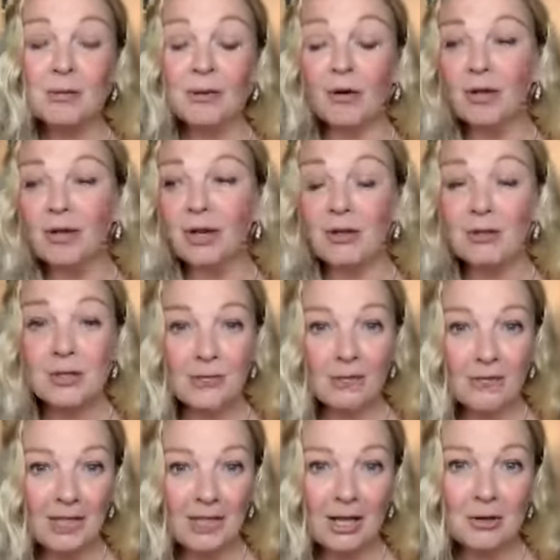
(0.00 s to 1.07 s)
I've got loads of
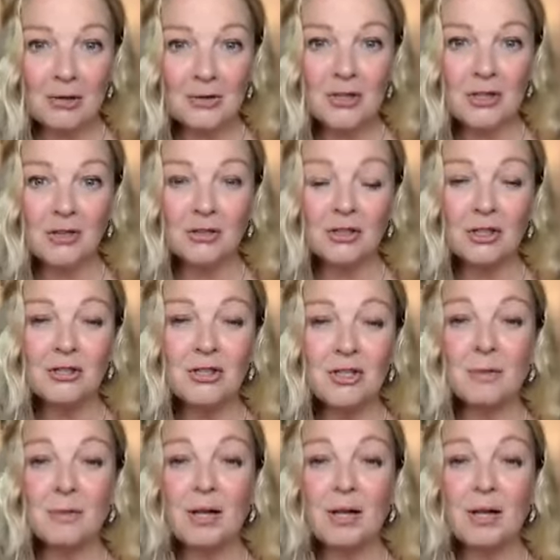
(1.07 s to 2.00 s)
videos on YouTube,